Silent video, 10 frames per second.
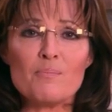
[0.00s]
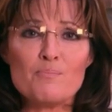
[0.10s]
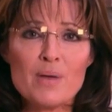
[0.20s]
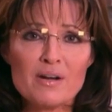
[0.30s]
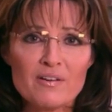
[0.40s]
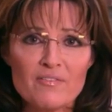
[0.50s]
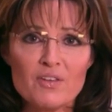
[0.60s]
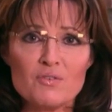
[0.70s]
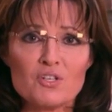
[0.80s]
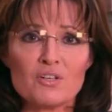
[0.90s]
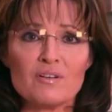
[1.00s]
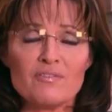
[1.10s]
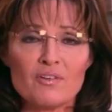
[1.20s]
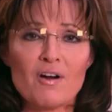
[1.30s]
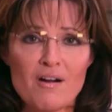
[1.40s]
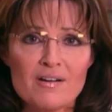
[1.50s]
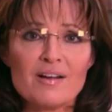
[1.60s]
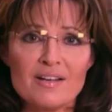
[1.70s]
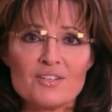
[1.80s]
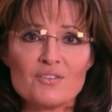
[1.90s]
better future for our
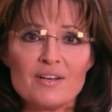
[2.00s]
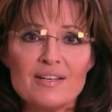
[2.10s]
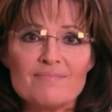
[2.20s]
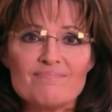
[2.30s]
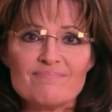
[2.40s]
country.